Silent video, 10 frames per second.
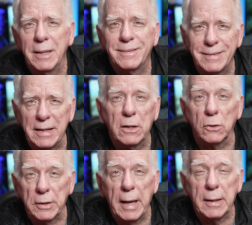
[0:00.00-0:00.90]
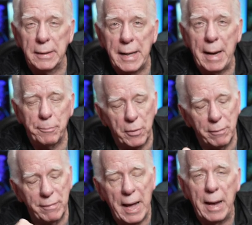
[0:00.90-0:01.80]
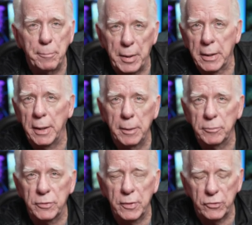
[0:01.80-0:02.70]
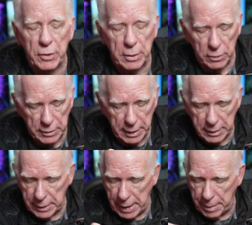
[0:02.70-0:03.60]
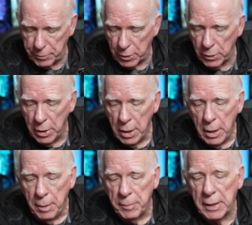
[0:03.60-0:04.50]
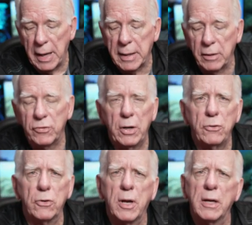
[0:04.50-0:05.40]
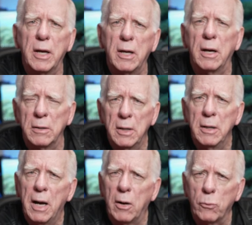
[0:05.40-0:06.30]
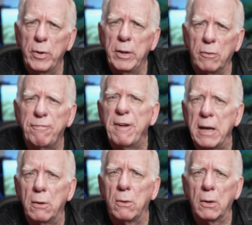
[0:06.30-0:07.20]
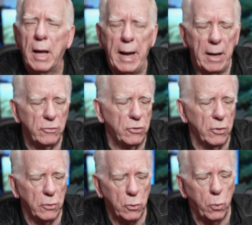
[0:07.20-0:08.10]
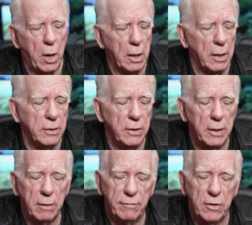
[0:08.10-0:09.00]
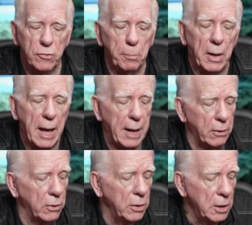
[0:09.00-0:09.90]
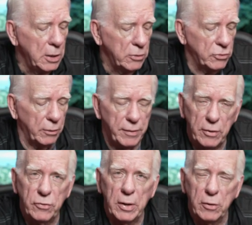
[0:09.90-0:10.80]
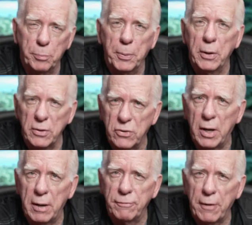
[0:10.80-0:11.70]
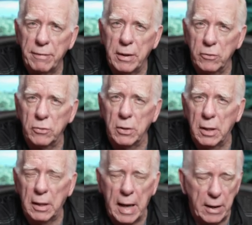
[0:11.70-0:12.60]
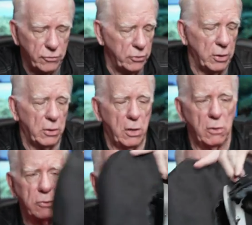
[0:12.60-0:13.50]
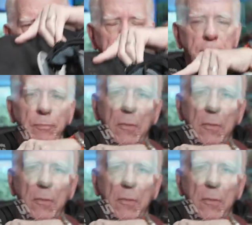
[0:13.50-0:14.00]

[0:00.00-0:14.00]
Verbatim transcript: a single tank adapter. That becomes the single tank adapter. But like I said, you can get a, a real feel as to the quality of this bladder. So this thing's pretty tough. I think it's going to last you a long time.